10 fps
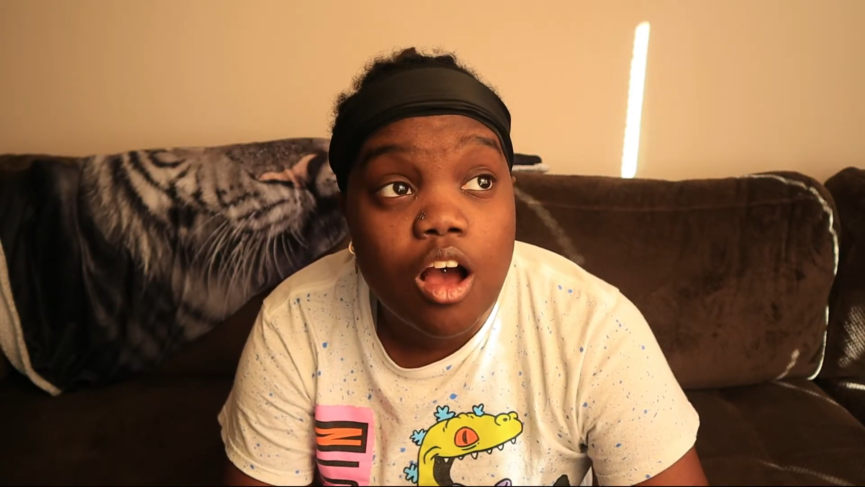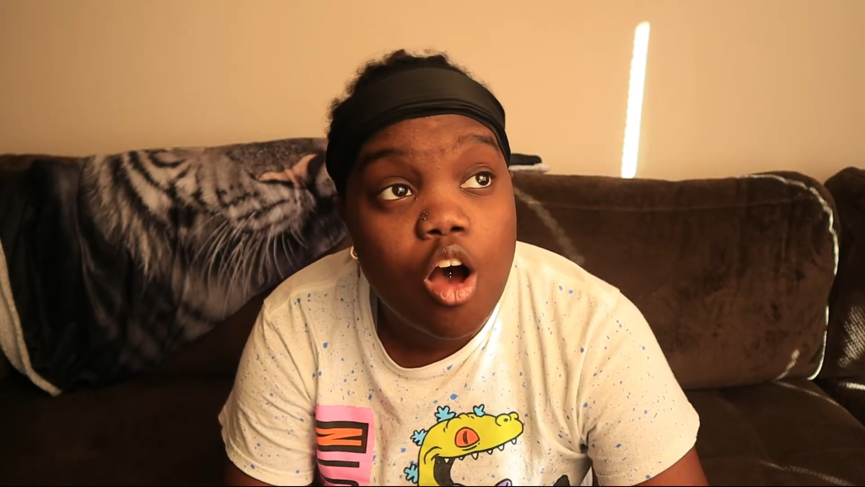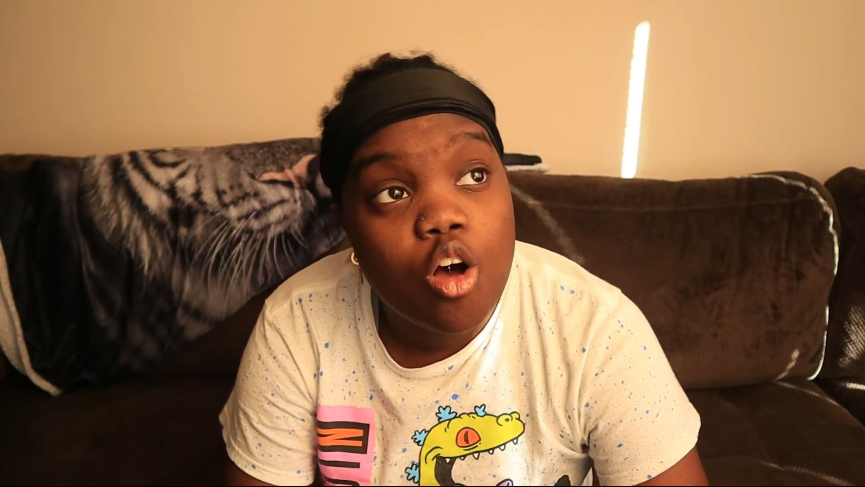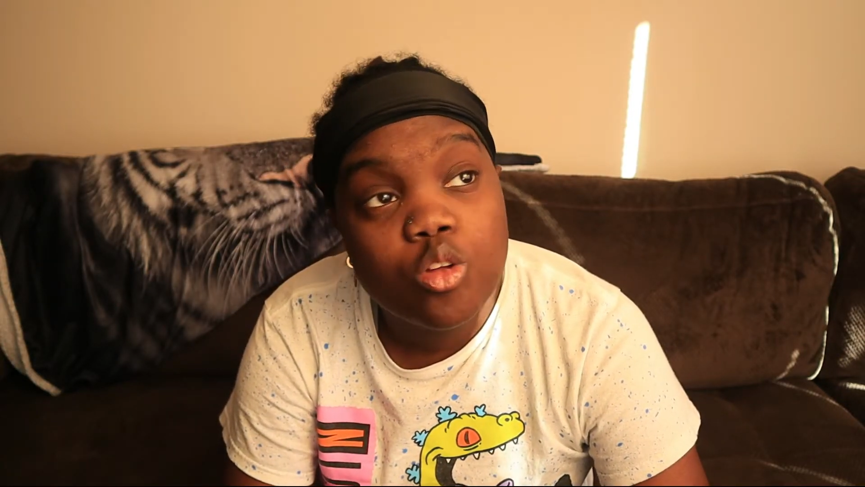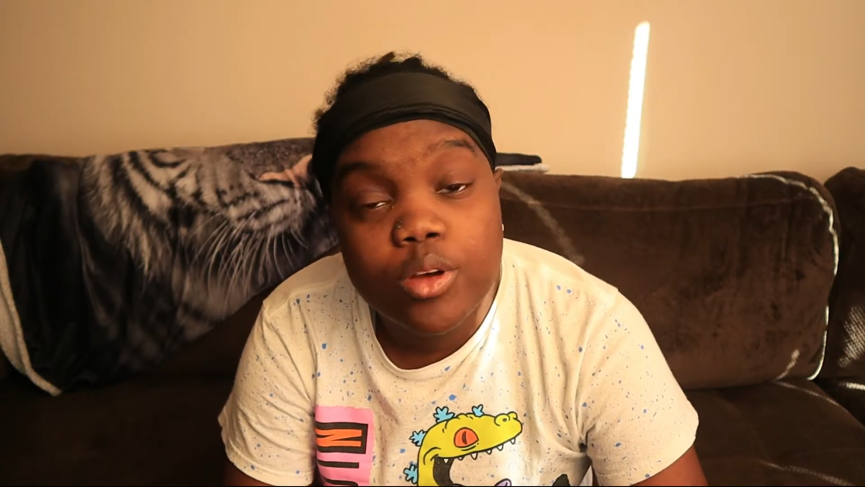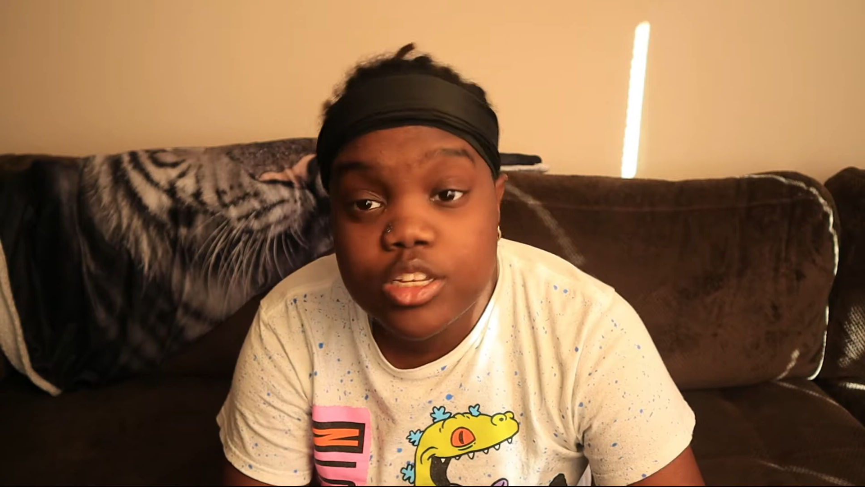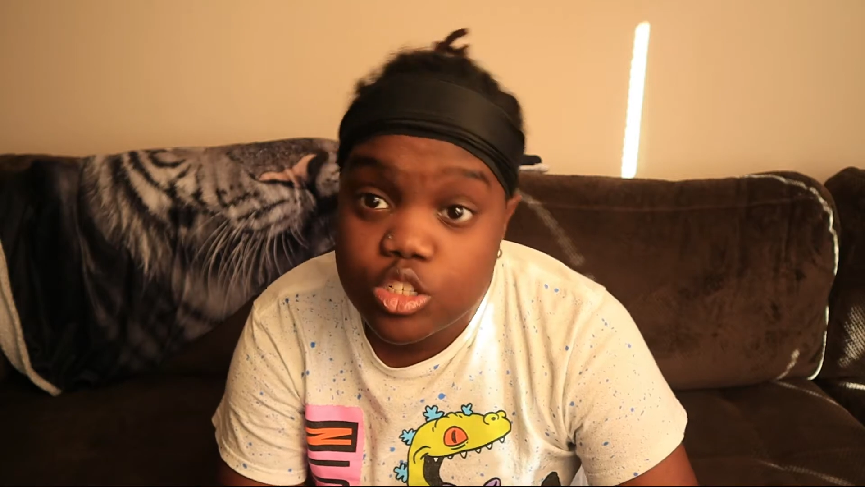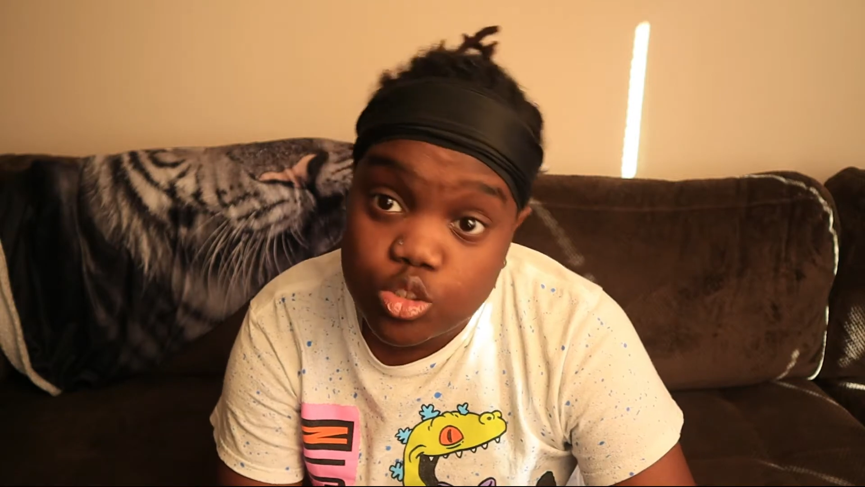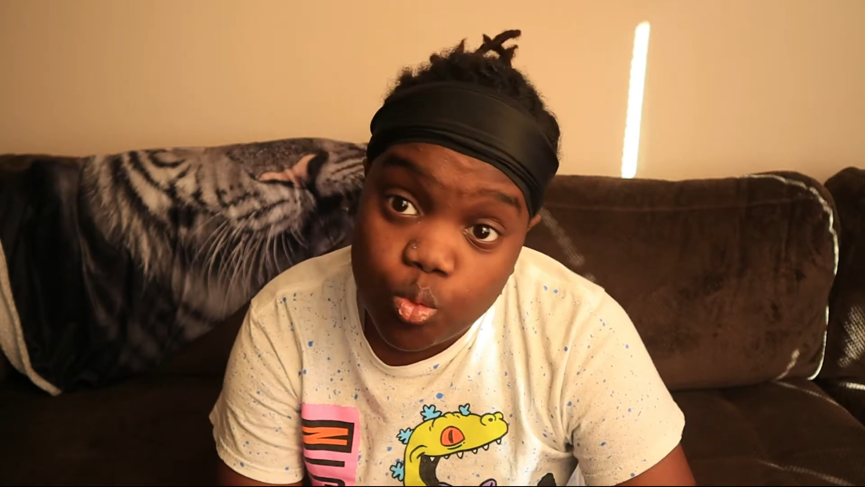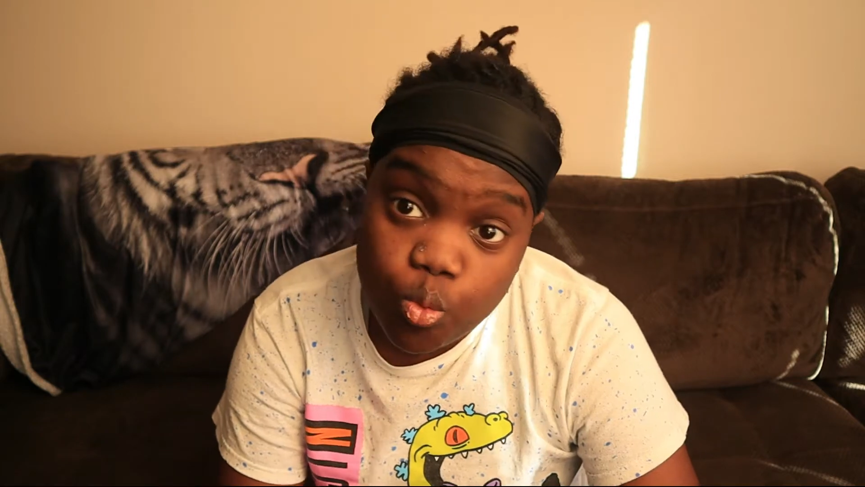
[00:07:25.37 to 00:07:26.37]
all the way
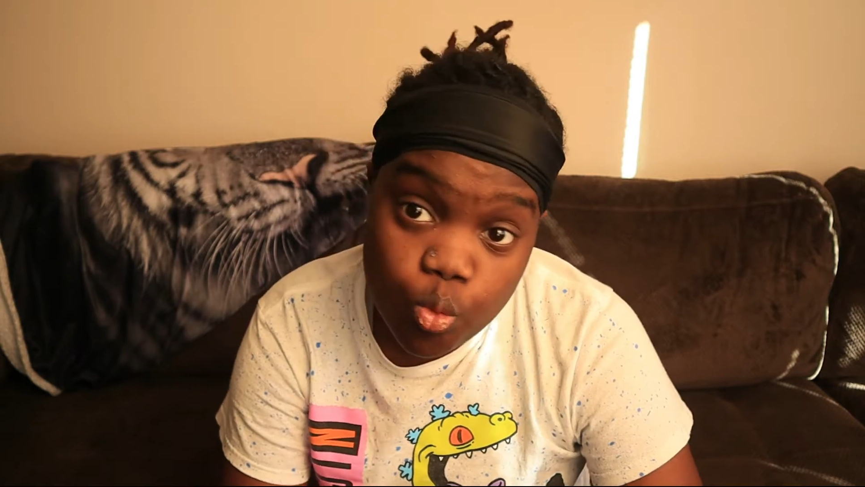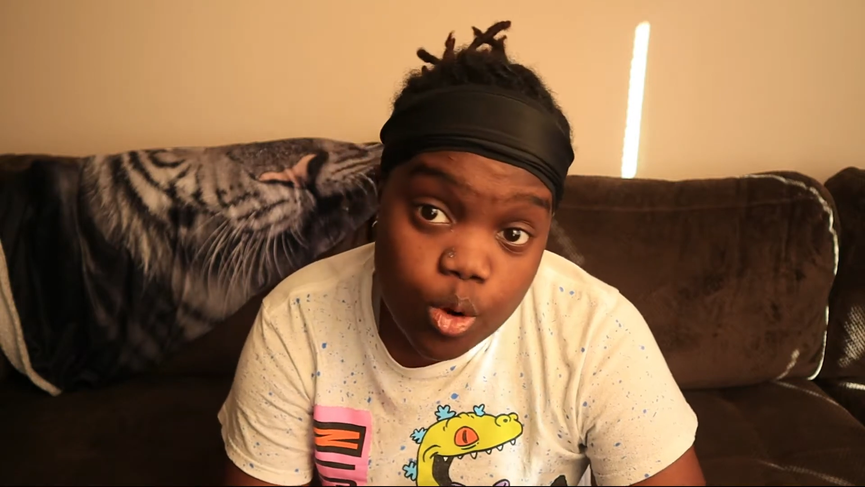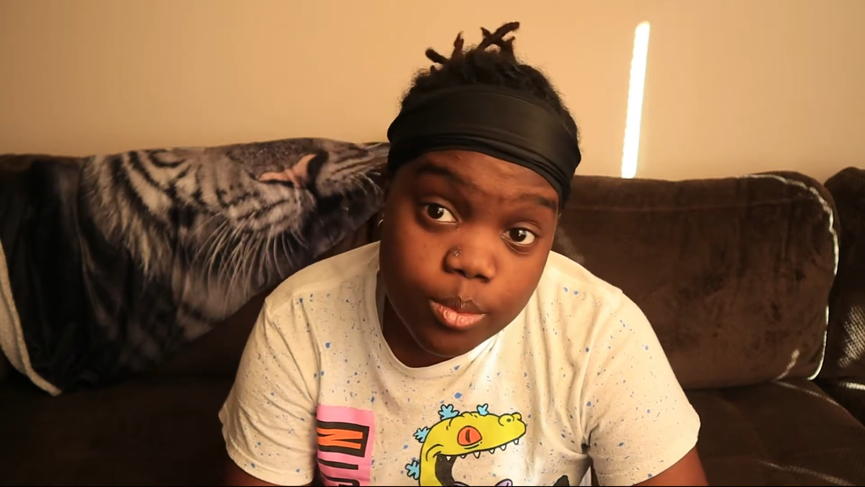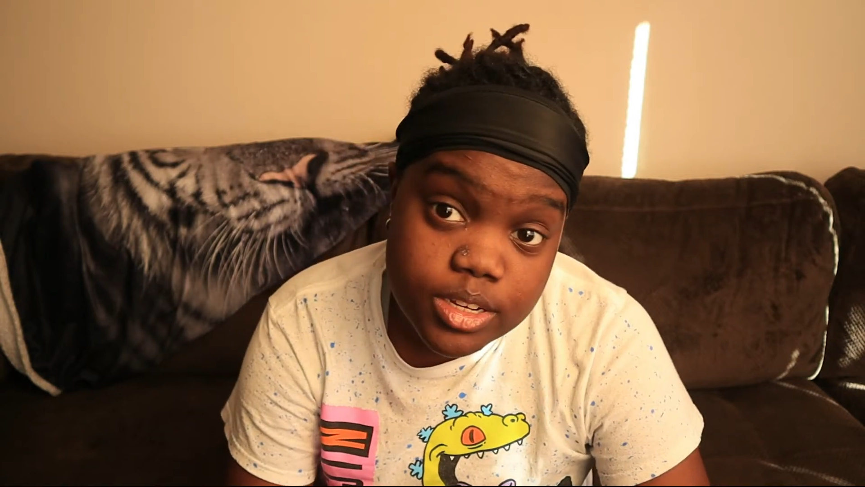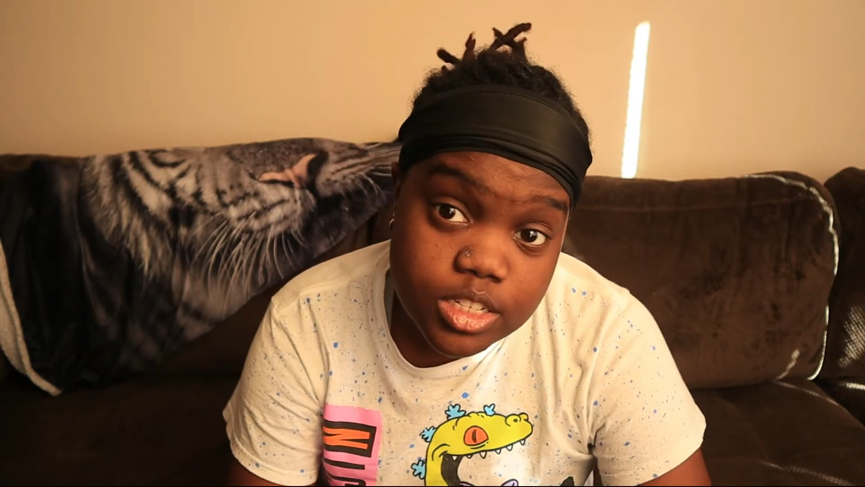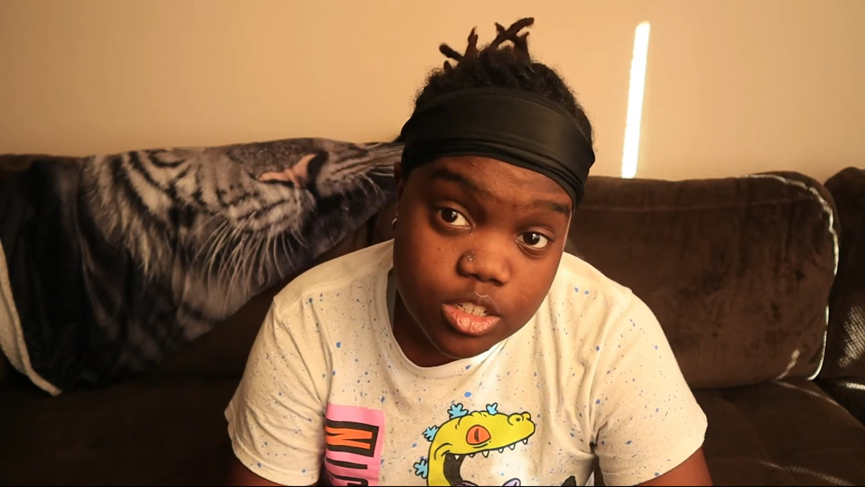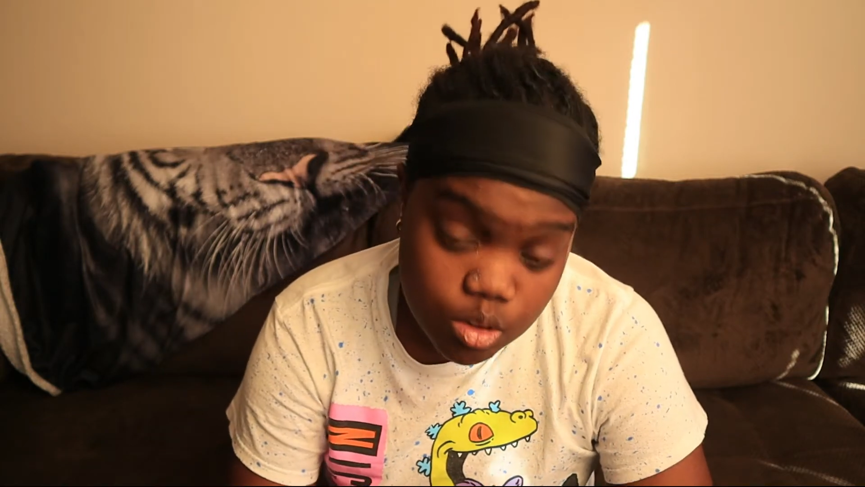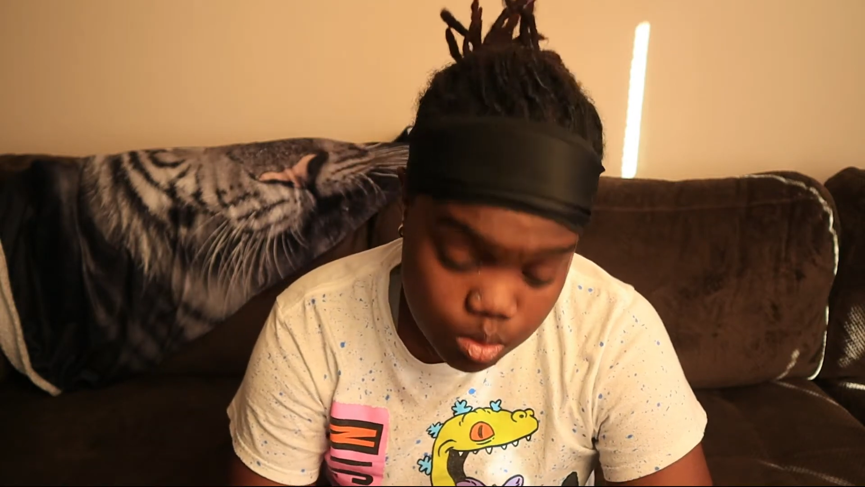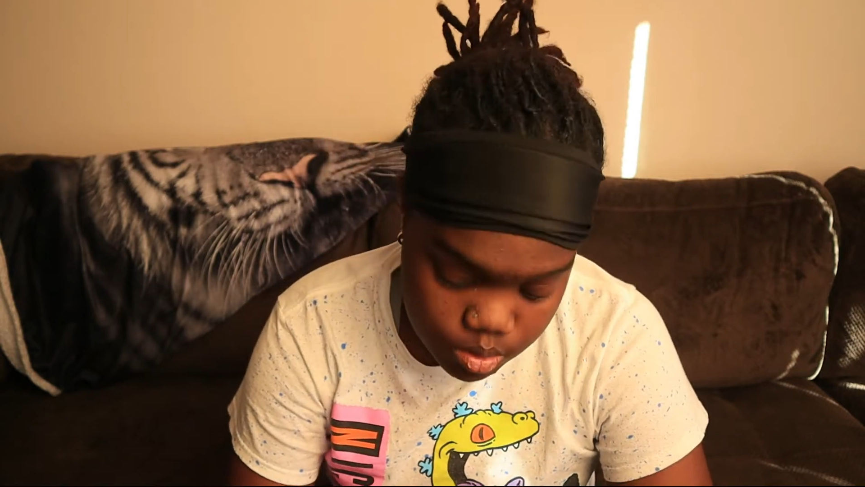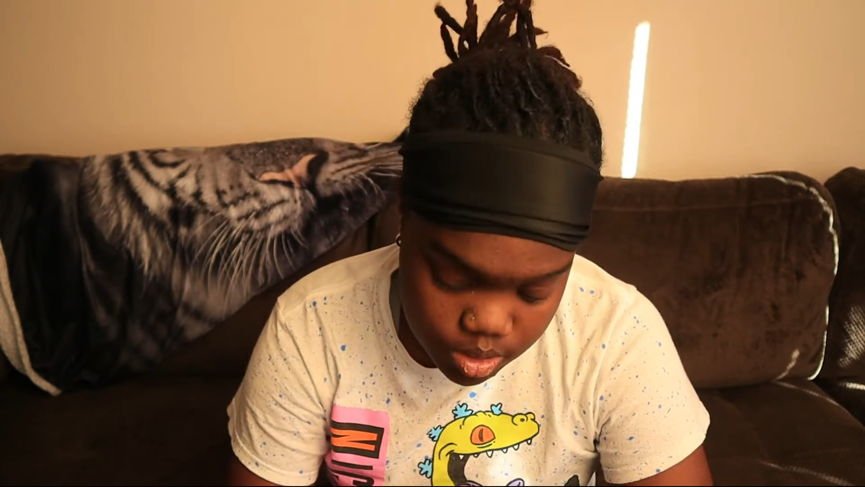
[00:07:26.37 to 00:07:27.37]
to the warmest
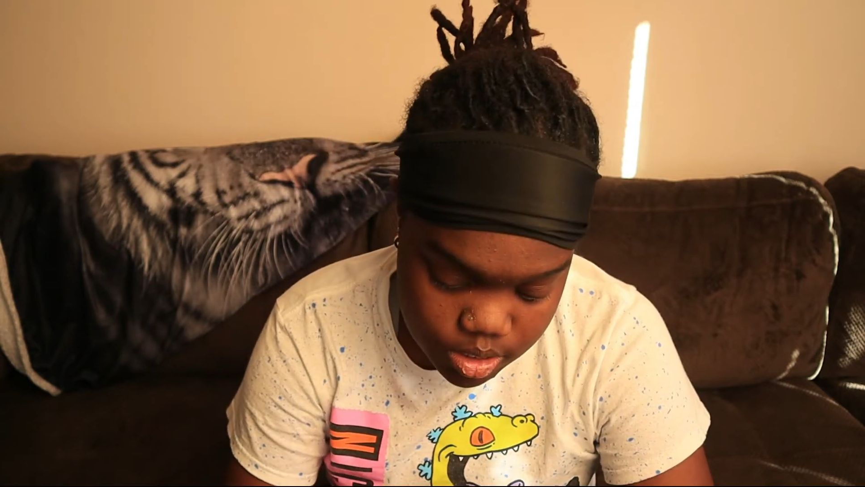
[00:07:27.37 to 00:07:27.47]
tone.